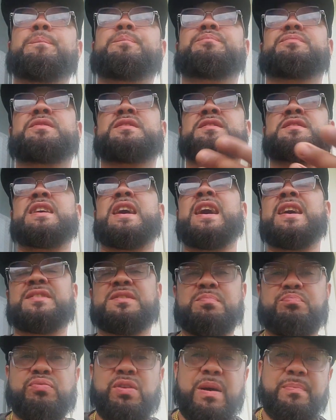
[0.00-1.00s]
Just ask
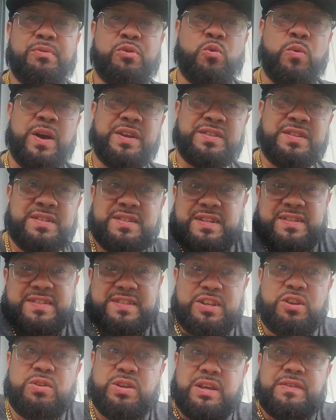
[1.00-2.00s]
the proper questions and
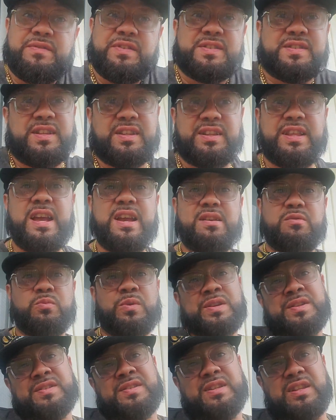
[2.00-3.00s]
still give us the date.
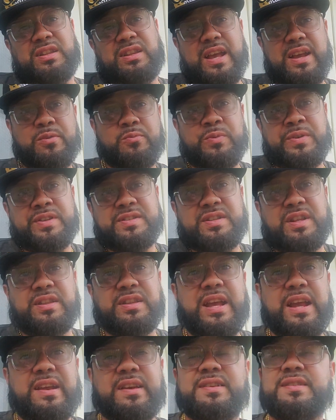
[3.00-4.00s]
When is the date? When is the
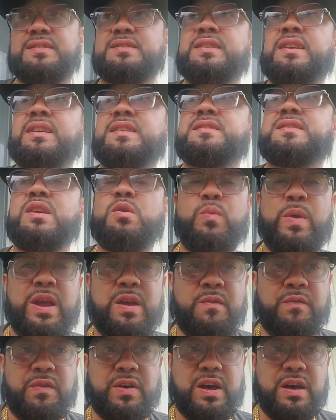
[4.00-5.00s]
date? Because niggas ain't
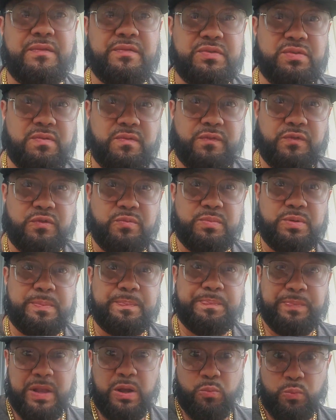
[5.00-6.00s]
waiting forever, you feel me?
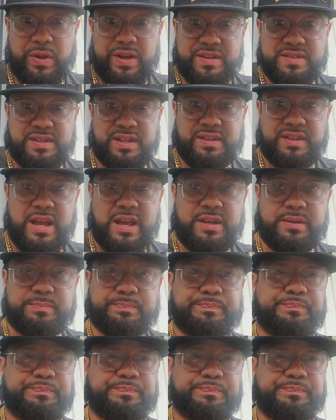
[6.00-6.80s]
When is the date?